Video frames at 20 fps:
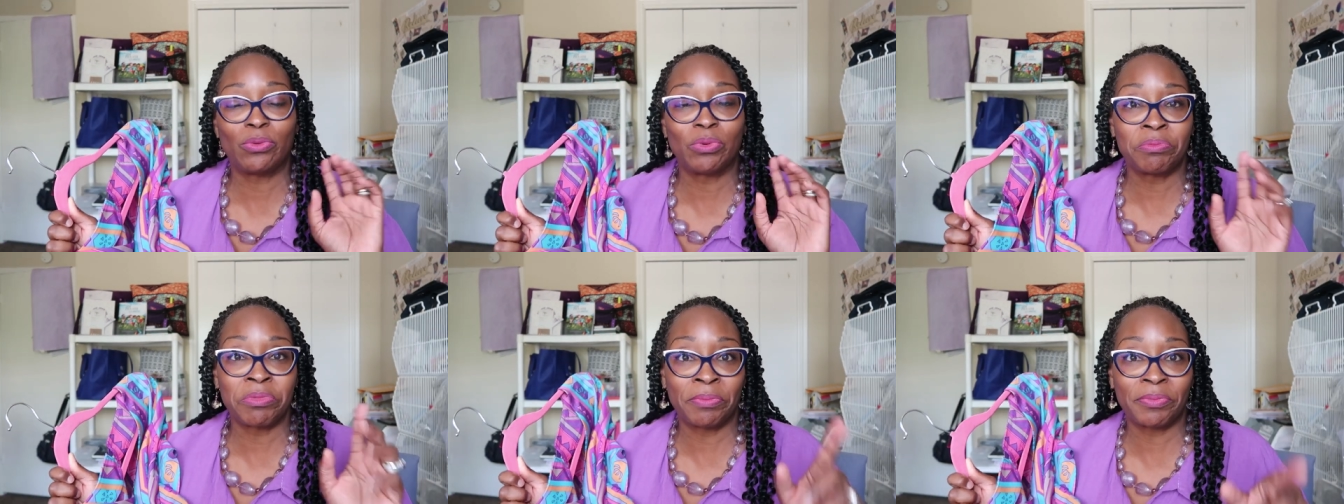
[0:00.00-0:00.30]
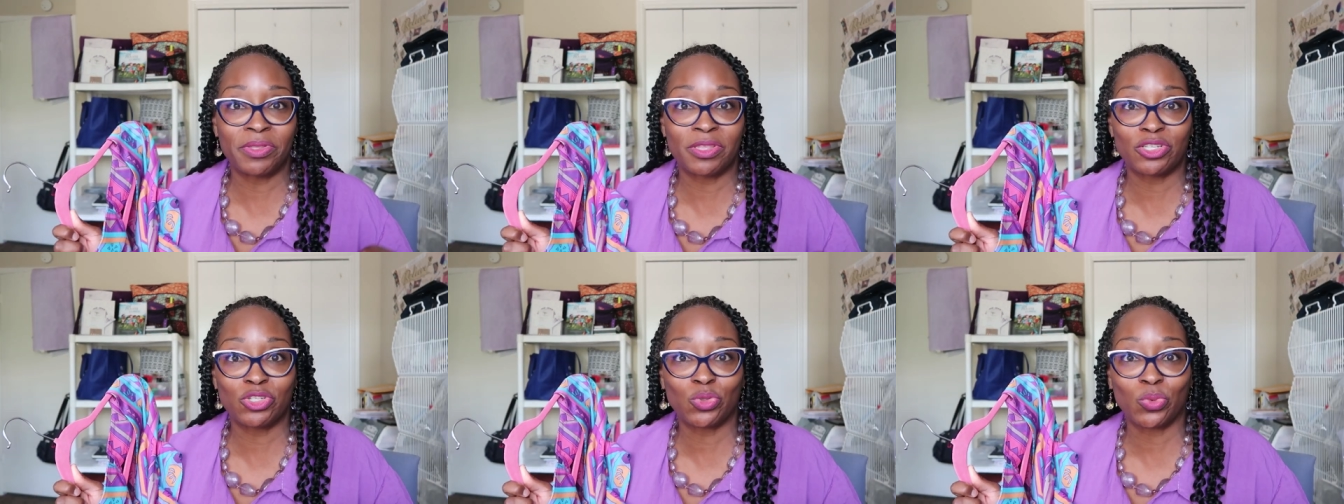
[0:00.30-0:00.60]

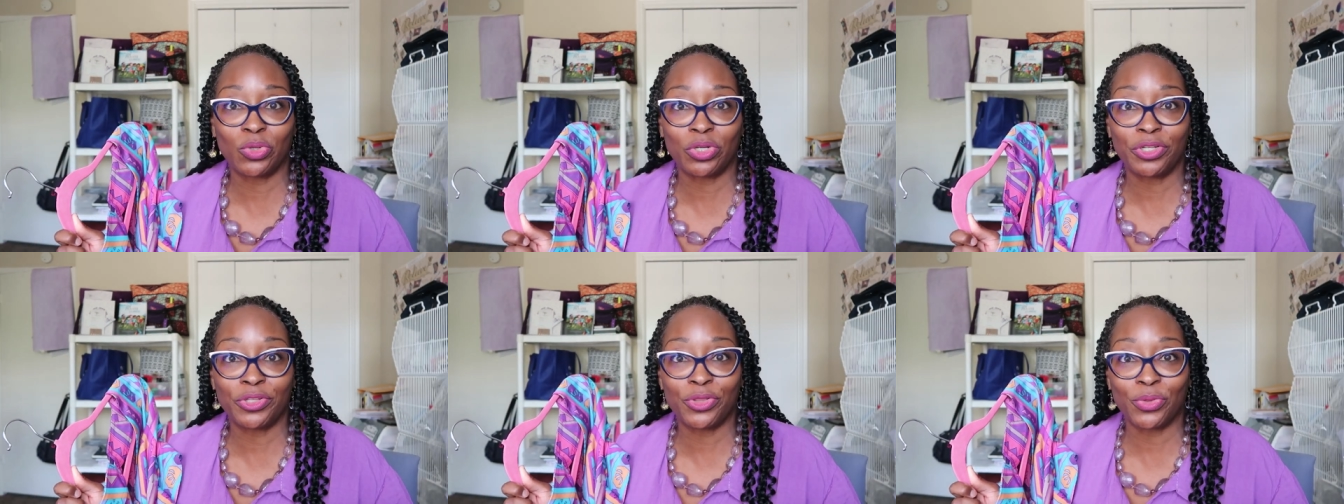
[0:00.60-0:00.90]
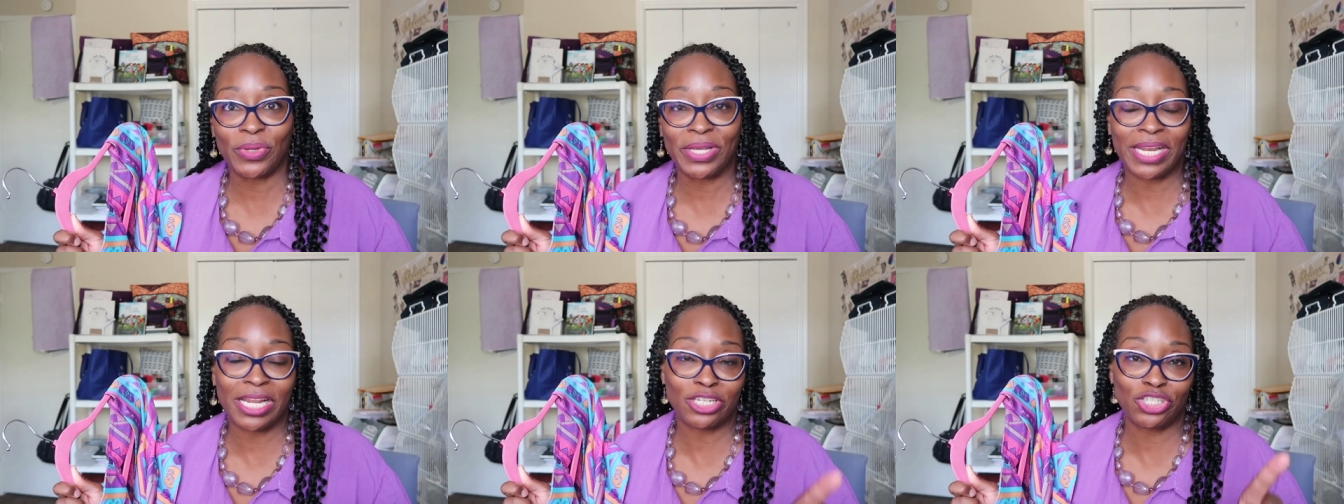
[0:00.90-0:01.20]
Remember the swirl
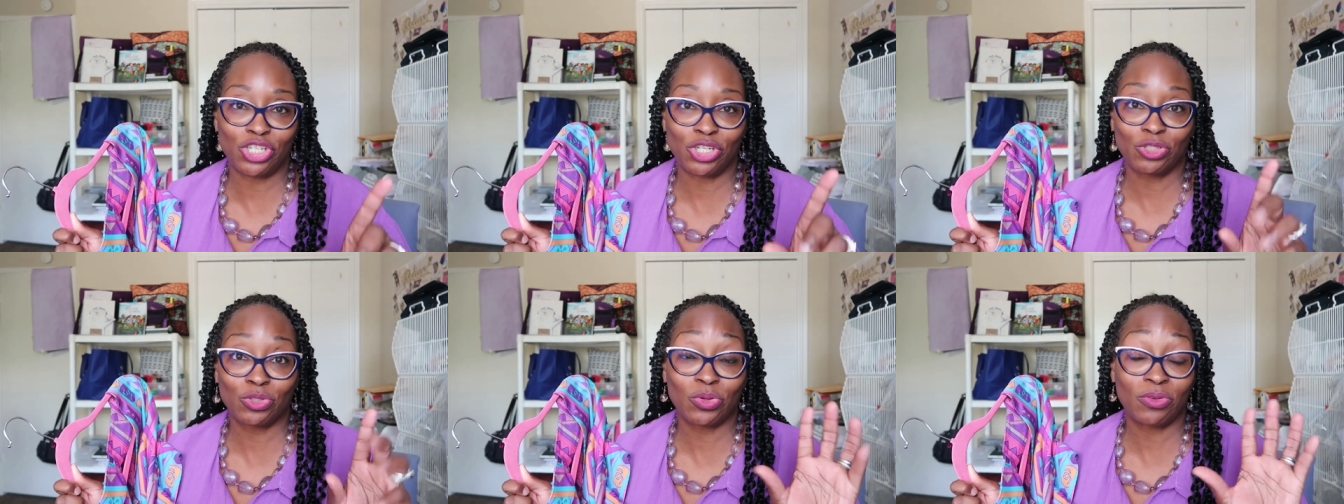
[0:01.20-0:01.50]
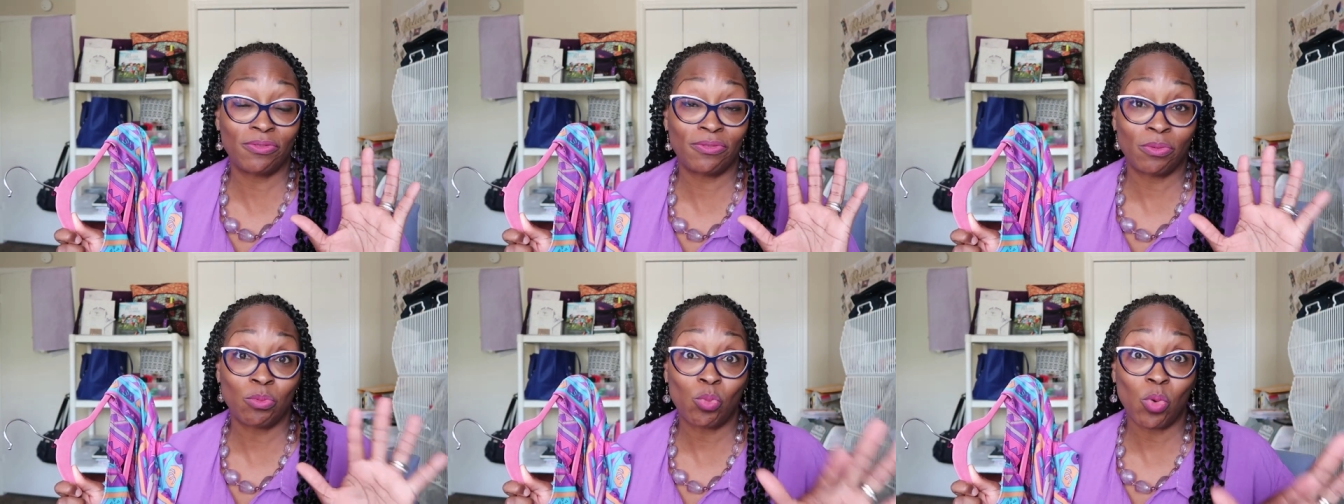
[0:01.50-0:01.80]
thread I showed
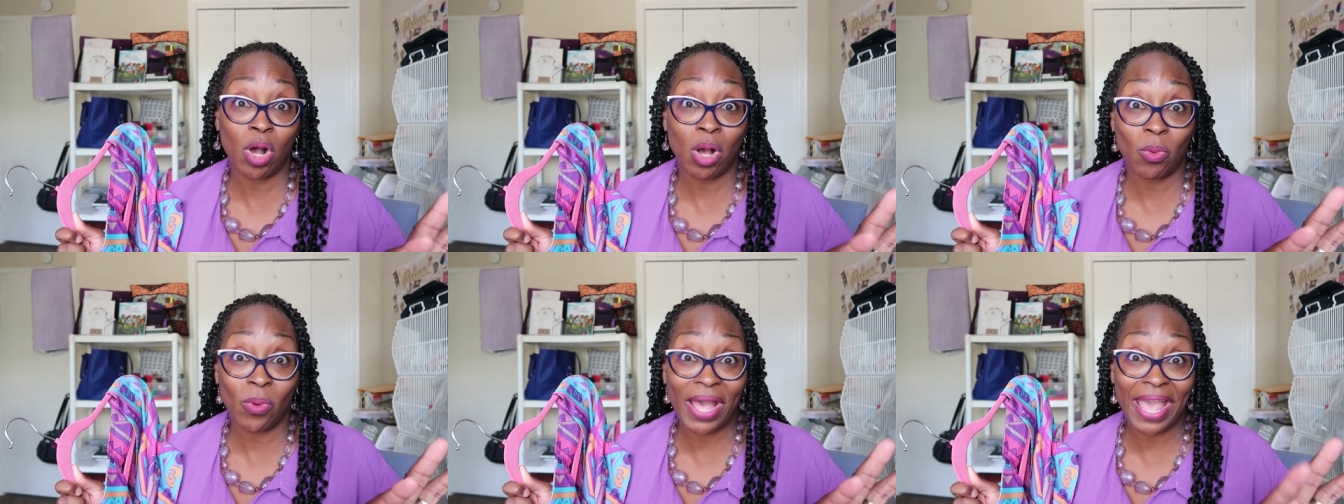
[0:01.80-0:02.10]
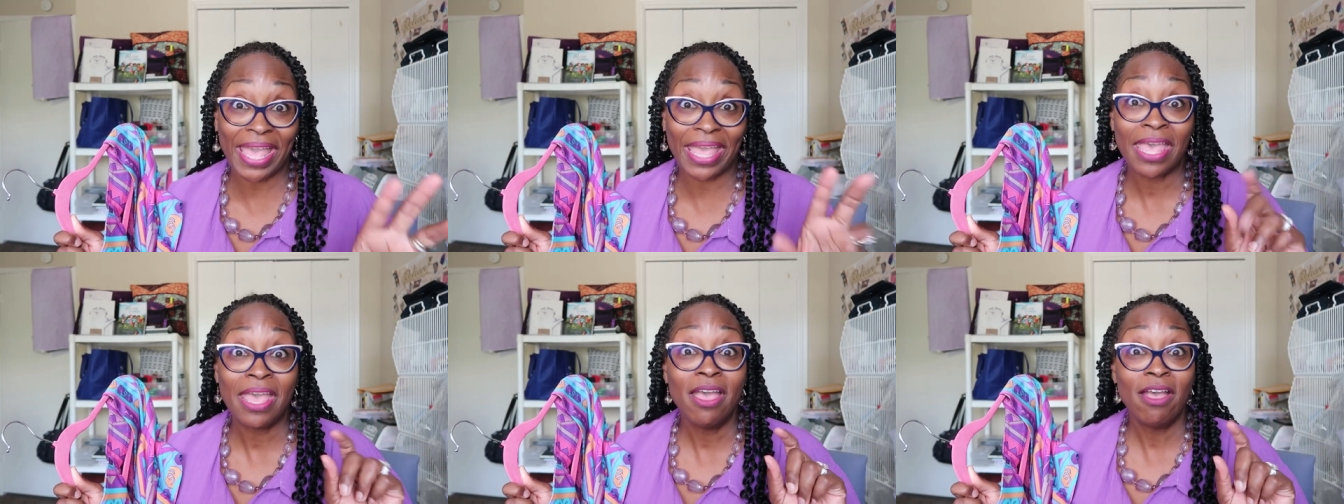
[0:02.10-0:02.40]
you from
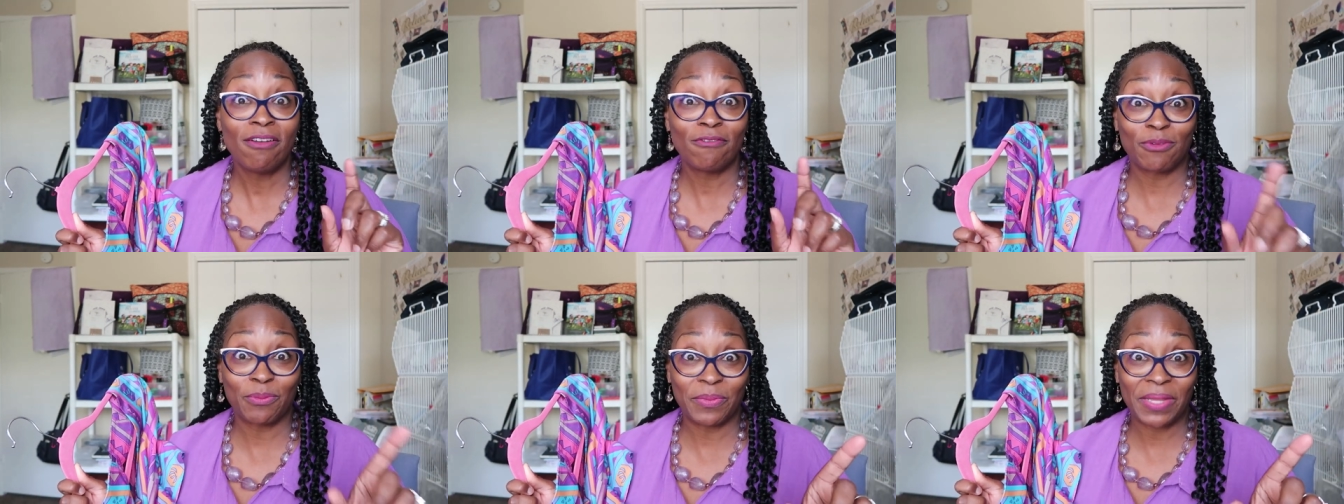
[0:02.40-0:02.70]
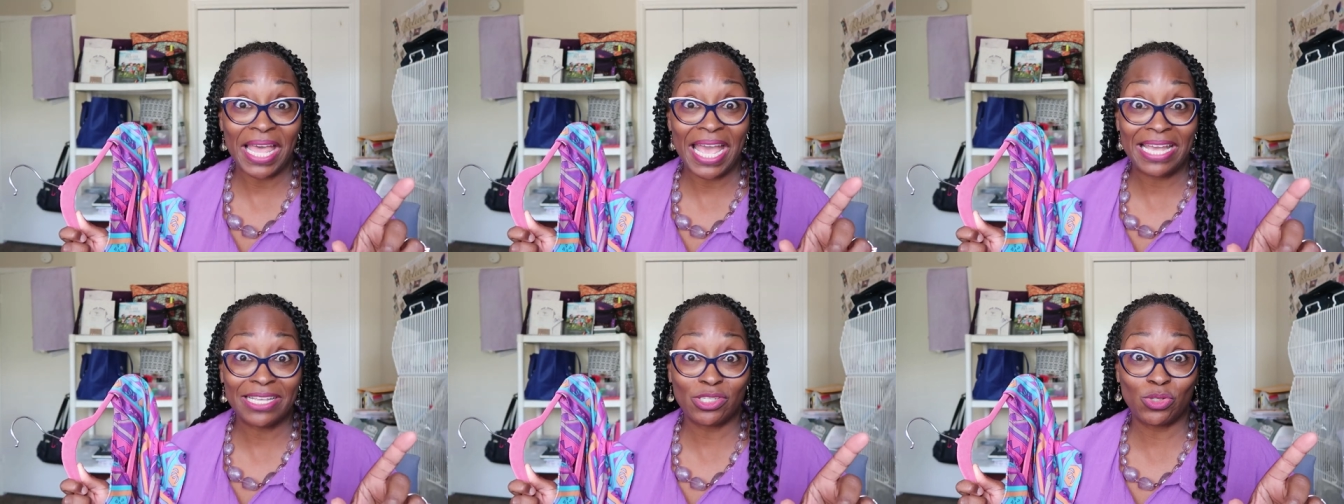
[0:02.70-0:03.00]
Wawak
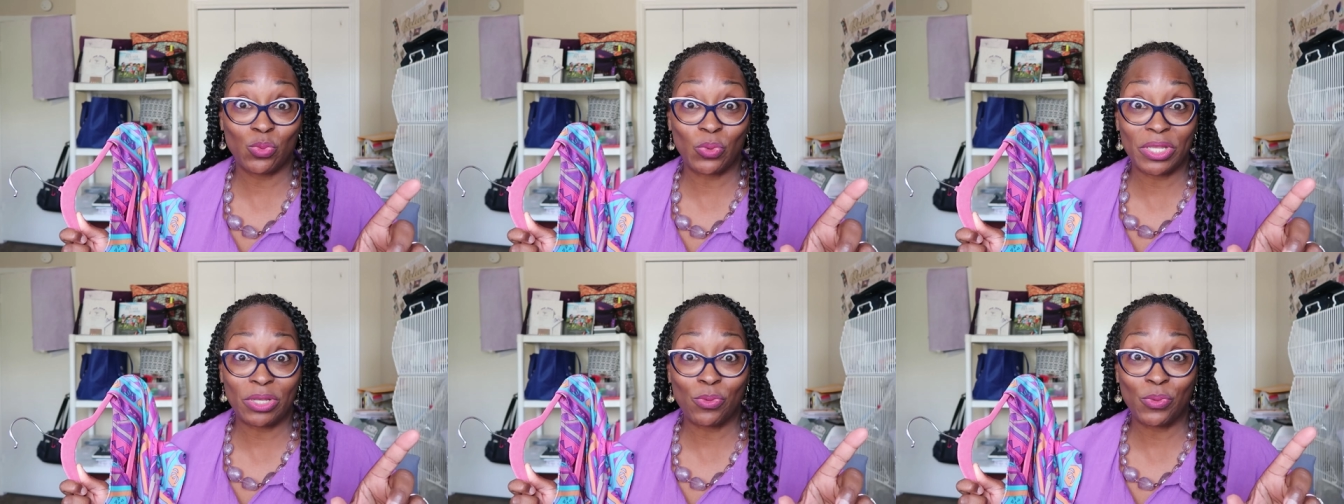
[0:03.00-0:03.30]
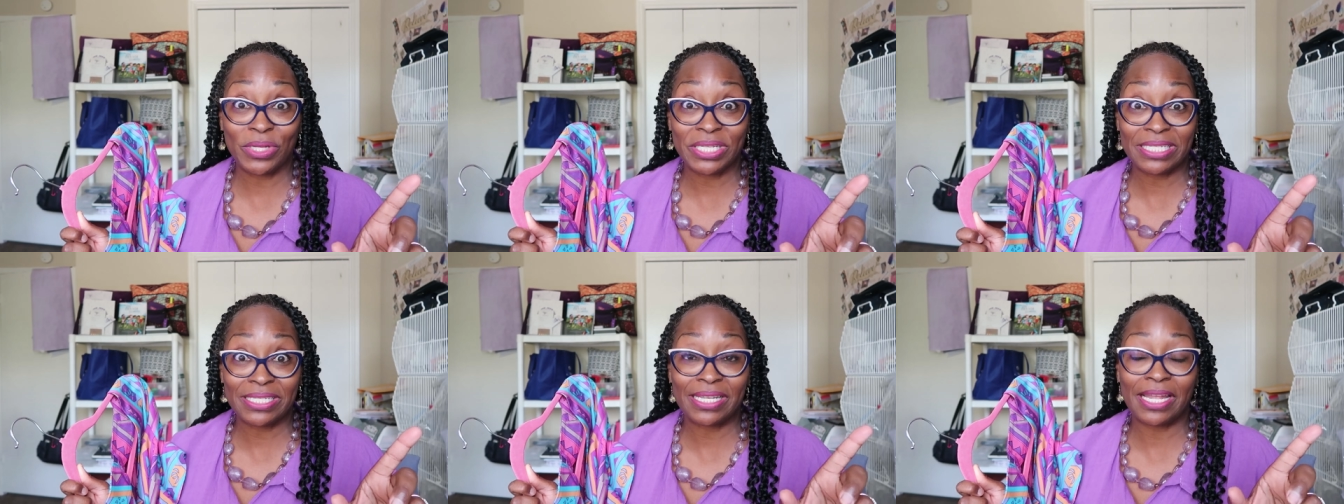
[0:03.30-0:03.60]
from last week,
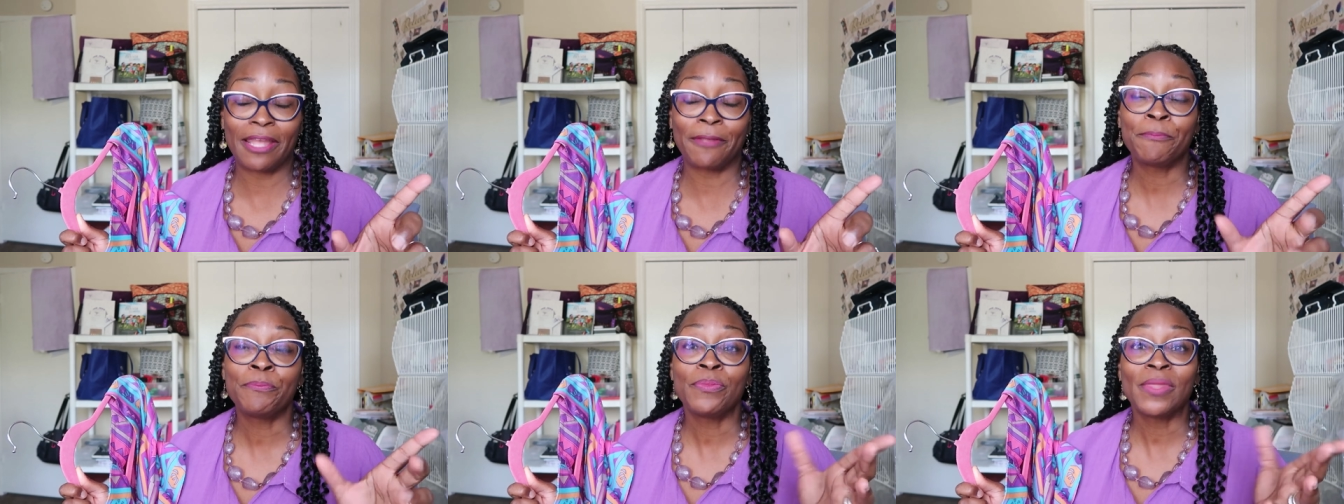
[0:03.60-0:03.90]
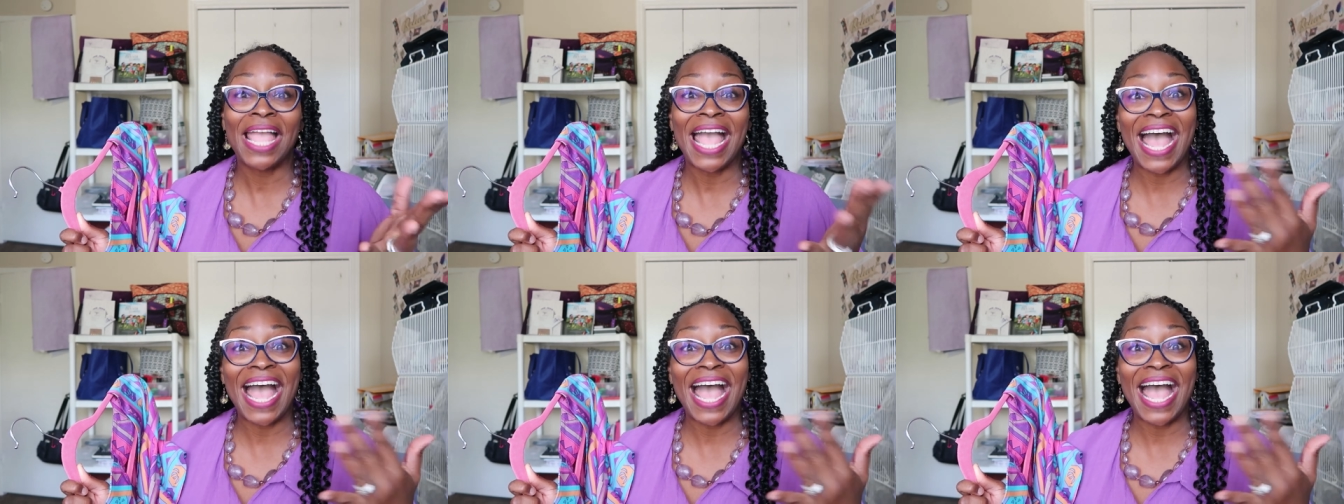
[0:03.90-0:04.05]
Wednesday?